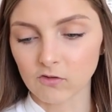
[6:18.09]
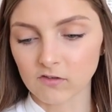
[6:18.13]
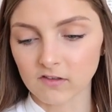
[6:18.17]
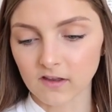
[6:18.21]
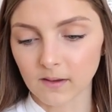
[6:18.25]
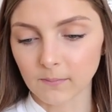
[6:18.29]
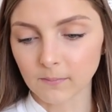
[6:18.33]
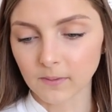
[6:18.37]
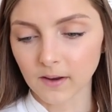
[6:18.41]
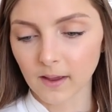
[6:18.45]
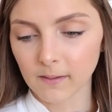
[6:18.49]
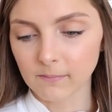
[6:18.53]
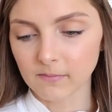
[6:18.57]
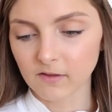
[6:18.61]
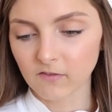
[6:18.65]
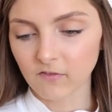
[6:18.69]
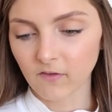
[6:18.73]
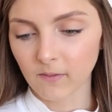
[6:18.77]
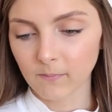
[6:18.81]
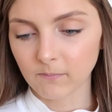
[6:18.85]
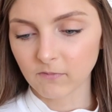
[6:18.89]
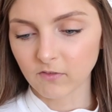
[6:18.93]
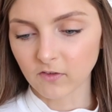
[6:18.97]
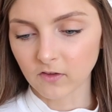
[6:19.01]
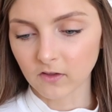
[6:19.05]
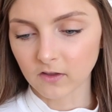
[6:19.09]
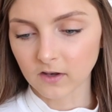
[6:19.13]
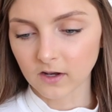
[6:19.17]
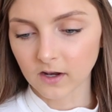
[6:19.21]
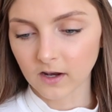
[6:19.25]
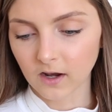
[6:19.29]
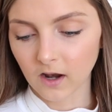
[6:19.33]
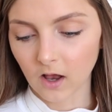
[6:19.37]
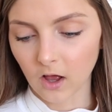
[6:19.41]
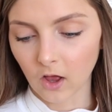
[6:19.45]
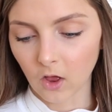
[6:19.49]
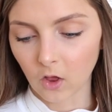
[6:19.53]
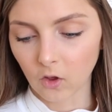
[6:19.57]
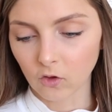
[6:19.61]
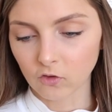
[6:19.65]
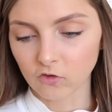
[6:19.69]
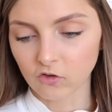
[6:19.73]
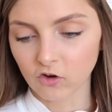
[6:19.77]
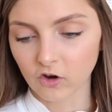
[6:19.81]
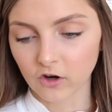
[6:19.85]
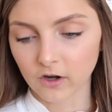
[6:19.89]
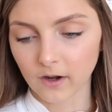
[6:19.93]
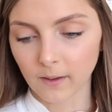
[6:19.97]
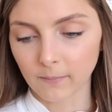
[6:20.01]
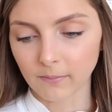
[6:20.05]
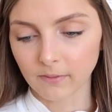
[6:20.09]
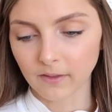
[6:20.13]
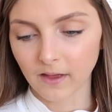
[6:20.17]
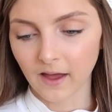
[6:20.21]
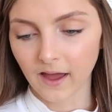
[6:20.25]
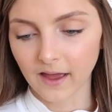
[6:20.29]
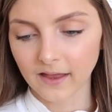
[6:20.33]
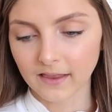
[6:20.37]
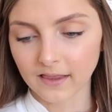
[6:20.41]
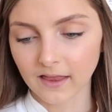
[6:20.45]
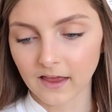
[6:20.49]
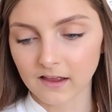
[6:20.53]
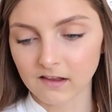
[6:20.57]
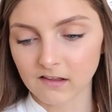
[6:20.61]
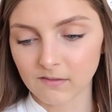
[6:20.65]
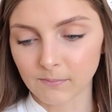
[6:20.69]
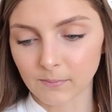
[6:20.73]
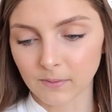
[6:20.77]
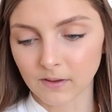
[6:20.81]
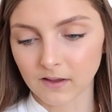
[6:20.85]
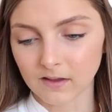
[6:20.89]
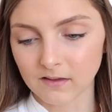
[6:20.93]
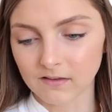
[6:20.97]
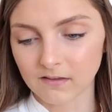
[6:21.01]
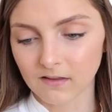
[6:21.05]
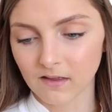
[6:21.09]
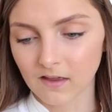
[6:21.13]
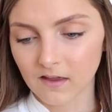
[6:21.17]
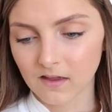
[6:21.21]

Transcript: Sometimes if I'm feeling it, I'll turn up the highlights, but